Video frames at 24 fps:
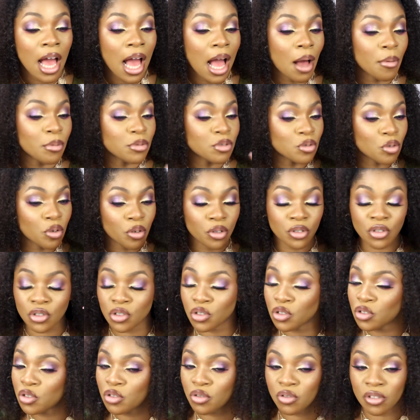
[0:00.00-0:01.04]
I was going
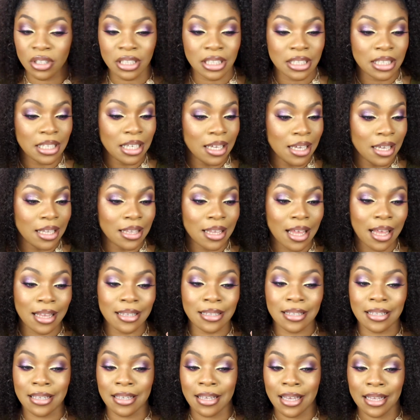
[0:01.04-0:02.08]
straight in
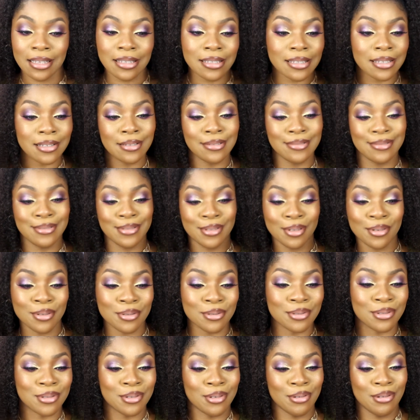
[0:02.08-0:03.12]
and getting
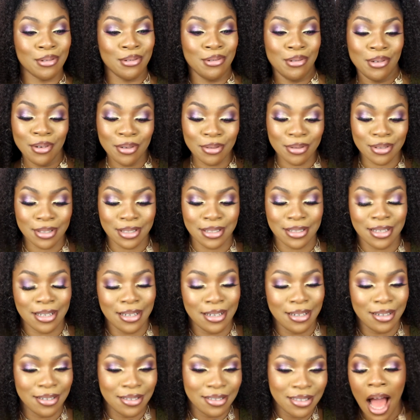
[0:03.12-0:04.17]
those looks,
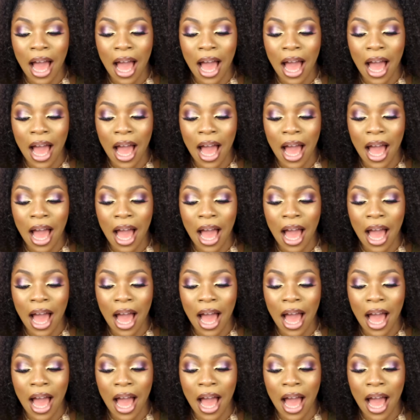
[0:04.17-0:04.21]
girl.